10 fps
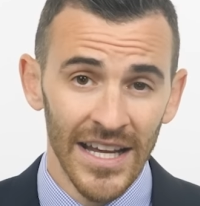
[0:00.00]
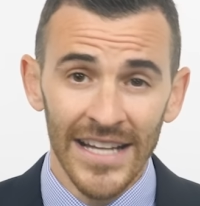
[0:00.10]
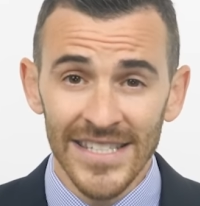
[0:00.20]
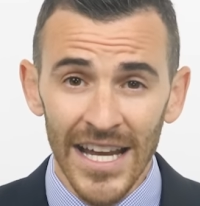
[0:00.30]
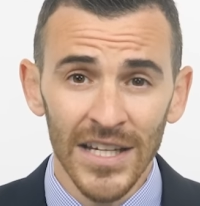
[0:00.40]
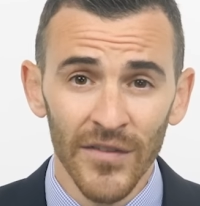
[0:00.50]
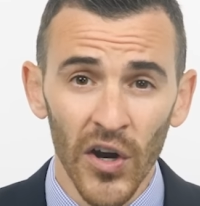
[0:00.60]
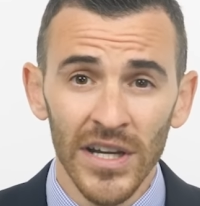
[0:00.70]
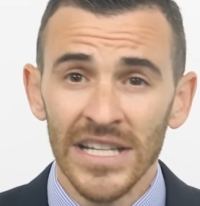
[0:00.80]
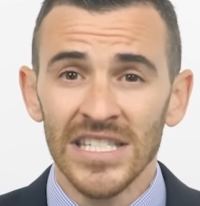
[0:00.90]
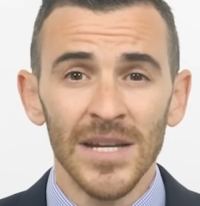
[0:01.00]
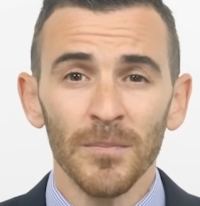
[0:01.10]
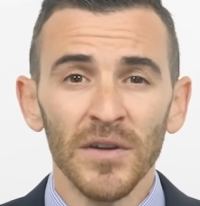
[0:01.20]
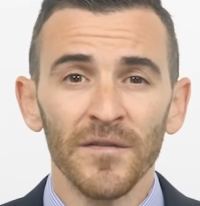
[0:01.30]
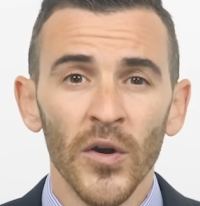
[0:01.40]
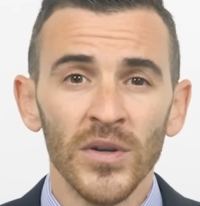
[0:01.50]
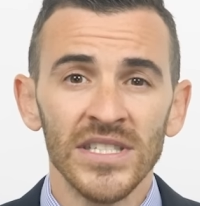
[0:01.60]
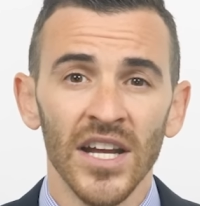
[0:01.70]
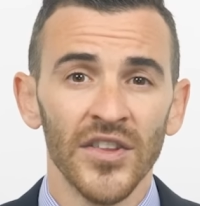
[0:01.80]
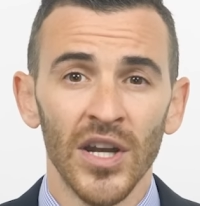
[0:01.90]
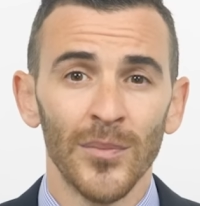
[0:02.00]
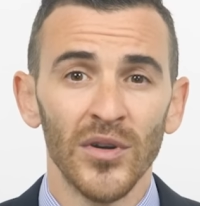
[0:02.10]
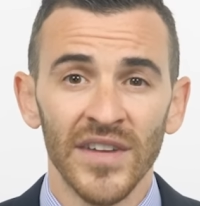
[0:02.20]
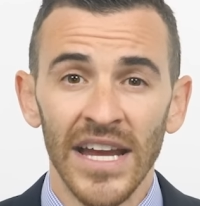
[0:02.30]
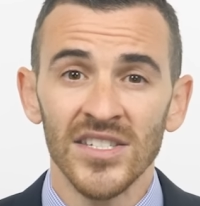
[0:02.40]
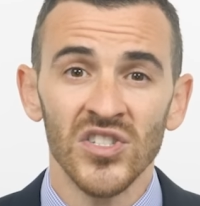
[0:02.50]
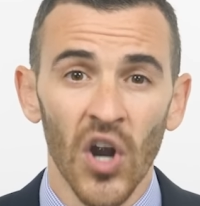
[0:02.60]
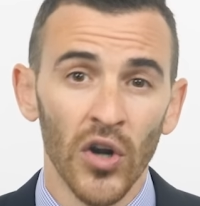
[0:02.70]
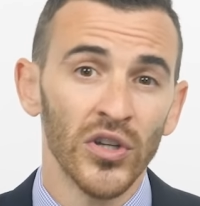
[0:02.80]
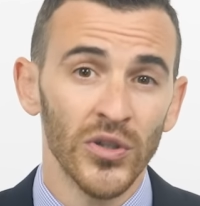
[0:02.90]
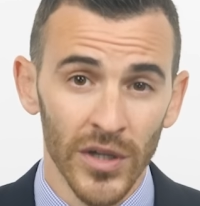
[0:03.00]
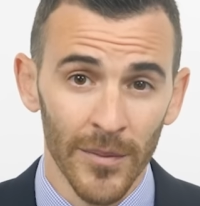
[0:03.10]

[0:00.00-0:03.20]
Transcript: And second of all, simply focusing on the number of cases argued